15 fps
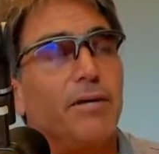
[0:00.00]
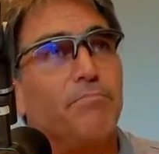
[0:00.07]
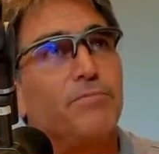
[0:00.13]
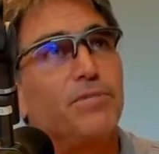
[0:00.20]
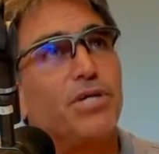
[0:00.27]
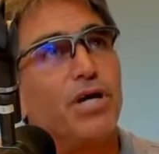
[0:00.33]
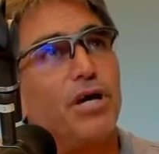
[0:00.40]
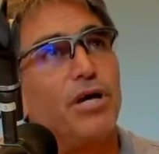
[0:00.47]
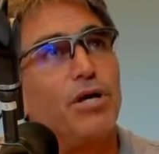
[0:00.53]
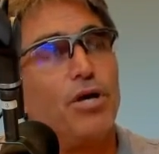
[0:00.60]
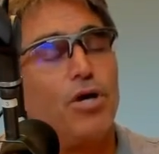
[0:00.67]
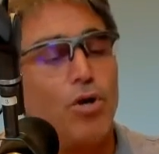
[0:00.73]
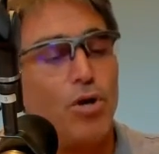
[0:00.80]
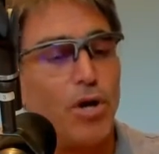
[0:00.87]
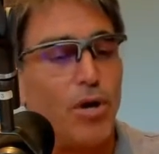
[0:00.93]
So
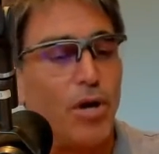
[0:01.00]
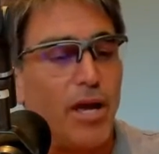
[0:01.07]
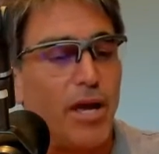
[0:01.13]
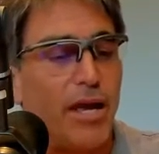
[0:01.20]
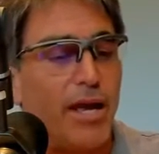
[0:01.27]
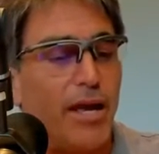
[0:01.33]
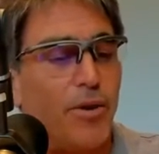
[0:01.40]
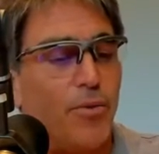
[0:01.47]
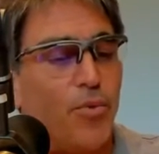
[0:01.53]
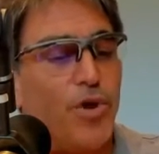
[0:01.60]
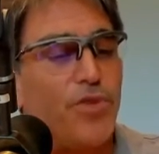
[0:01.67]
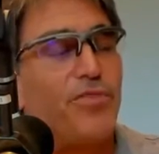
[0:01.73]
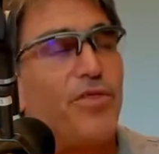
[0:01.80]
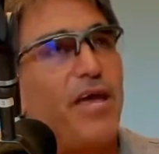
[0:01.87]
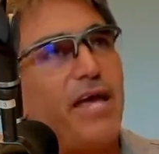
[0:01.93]

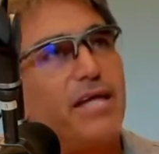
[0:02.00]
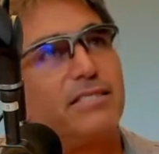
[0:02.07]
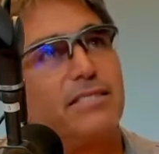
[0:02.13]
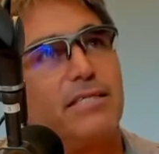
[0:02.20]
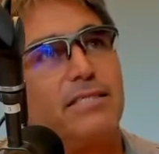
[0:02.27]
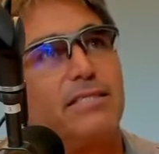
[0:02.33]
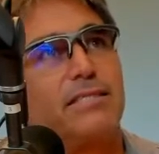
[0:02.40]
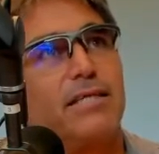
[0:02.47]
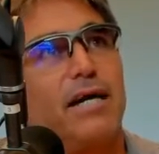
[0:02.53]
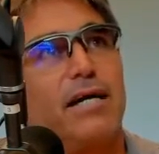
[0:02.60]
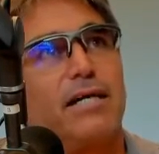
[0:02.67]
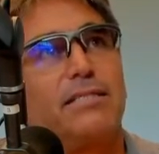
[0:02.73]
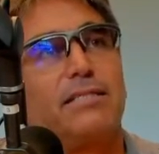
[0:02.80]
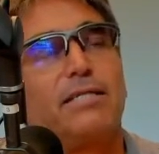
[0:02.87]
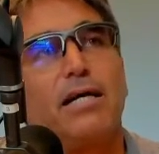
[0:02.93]
with
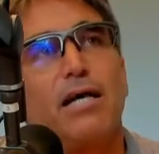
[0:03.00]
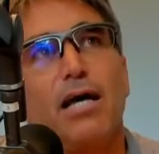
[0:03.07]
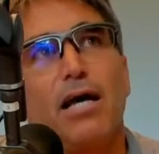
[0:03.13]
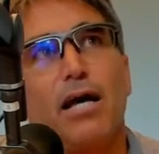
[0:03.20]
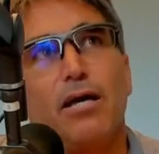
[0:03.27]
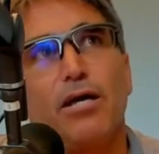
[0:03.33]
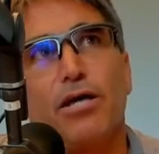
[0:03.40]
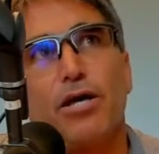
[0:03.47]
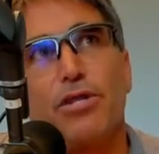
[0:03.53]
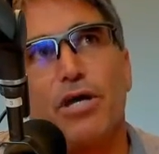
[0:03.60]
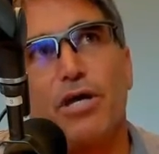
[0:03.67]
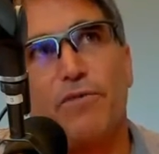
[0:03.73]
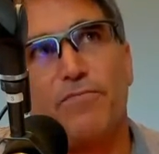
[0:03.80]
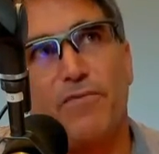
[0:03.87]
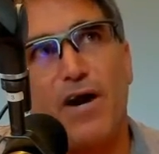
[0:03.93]
exercise, the
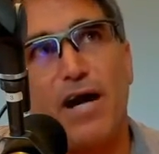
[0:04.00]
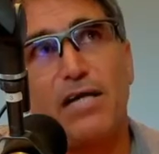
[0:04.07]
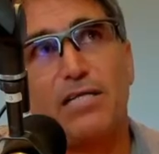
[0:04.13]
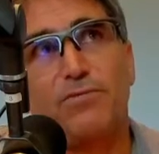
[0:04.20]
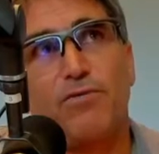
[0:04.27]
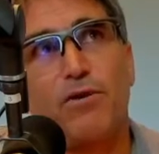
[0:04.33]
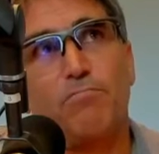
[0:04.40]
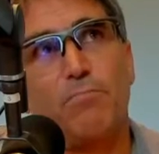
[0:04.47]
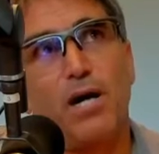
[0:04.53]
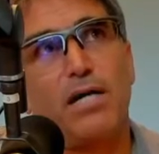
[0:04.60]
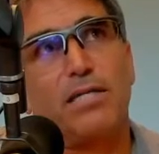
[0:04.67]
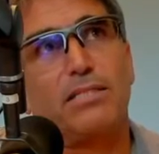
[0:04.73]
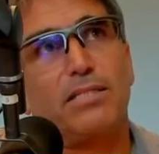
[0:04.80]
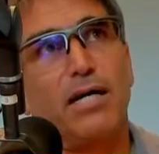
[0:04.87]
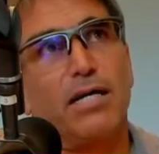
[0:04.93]
advice from my
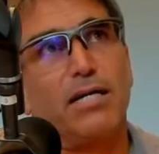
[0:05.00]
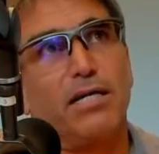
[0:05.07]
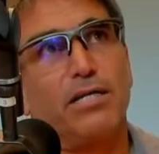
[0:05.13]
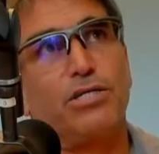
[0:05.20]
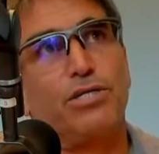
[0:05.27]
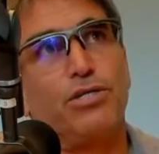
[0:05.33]
side is